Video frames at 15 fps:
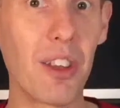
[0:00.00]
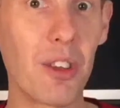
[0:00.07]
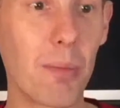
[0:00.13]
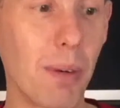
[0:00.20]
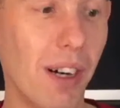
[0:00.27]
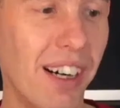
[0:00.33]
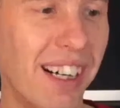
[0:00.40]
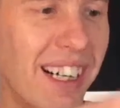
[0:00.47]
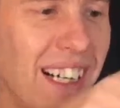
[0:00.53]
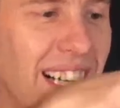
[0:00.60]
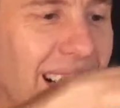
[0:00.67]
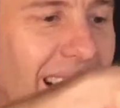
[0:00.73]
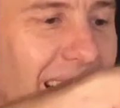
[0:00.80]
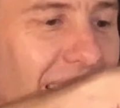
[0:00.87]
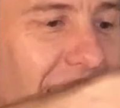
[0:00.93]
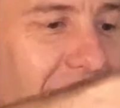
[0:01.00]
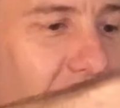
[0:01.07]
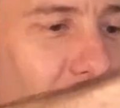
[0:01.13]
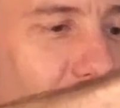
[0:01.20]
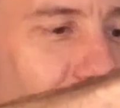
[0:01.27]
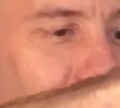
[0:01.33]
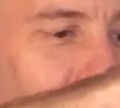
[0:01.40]
spot. And if
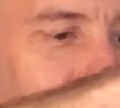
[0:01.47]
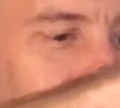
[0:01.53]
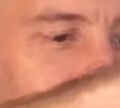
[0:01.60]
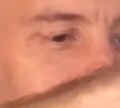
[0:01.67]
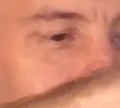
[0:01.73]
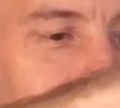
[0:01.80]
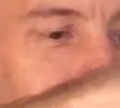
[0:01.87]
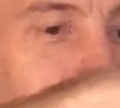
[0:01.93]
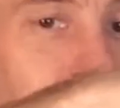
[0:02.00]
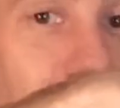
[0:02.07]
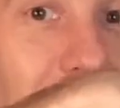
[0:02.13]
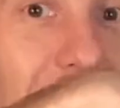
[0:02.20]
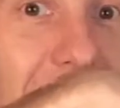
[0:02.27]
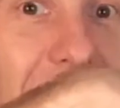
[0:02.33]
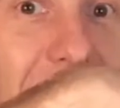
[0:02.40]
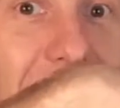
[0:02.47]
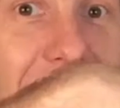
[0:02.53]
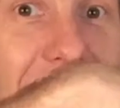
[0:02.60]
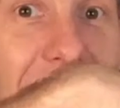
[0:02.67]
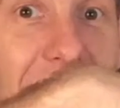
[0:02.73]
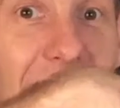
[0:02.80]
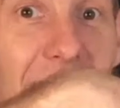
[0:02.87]
I turn it this way,
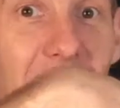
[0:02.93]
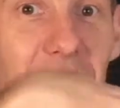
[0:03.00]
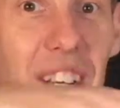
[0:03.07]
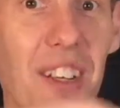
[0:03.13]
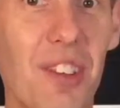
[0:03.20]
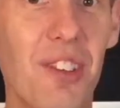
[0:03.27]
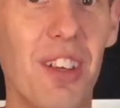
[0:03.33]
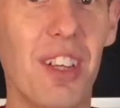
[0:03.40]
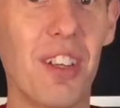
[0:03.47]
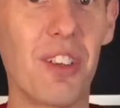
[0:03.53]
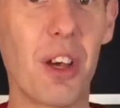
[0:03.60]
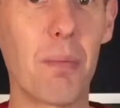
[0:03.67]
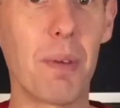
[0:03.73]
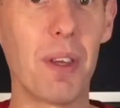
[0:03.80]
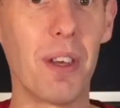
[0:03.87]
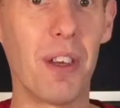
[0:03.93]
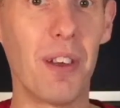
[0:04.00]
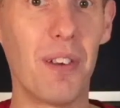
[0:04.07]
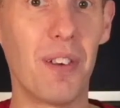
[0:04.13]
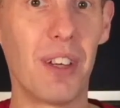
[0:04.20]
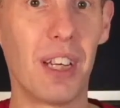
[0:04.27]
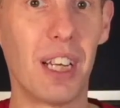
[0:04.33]
you can see the W
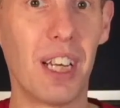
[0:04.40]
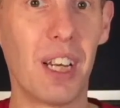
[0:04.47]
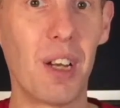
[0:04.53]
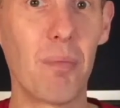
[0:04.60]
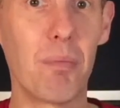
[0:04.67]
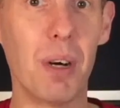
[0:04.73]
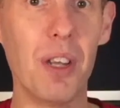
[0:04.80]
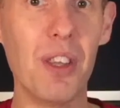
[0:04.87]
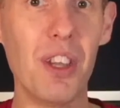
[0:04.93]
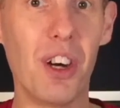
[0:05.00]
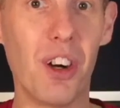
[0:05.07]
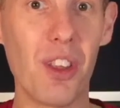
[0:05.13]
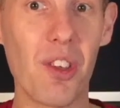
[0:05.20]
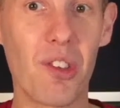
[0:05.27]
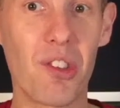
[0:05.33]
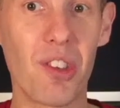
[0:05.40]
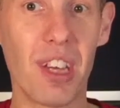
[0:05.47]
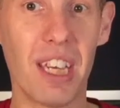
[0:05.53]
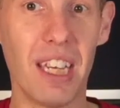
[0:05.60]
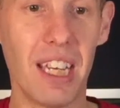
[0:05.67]
but not the C.